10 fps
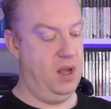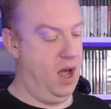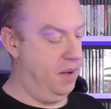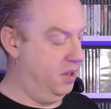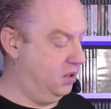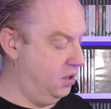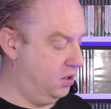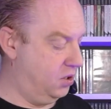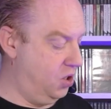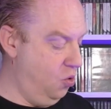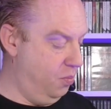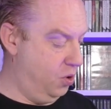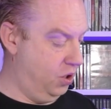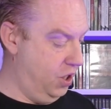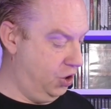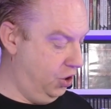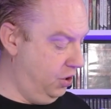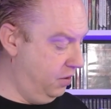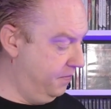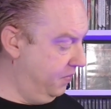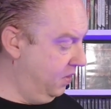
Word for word: Um, this is a Steelbook edition.